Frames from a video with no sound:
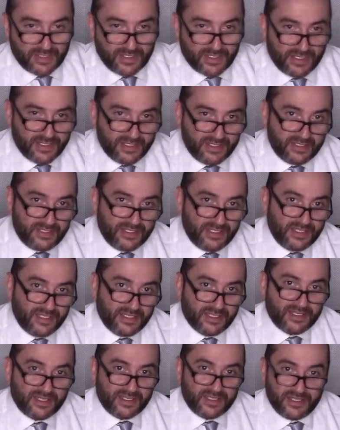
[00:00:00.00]
in
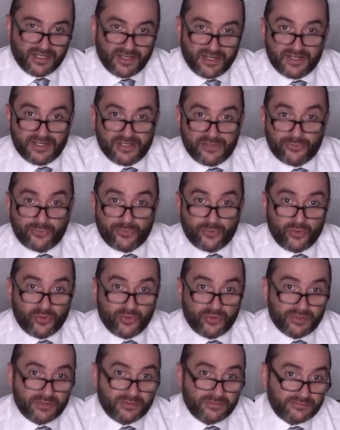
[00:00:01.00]
the early
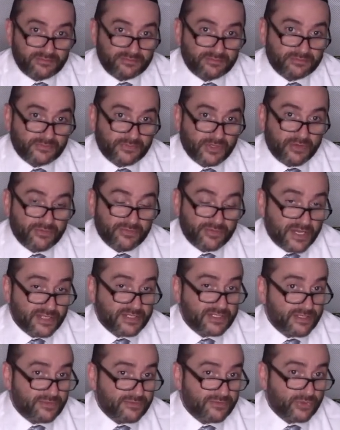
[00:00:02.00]
fall of
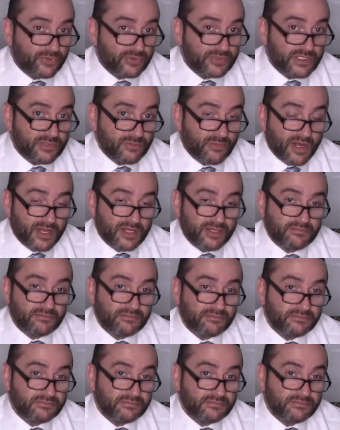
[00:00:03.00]
1941,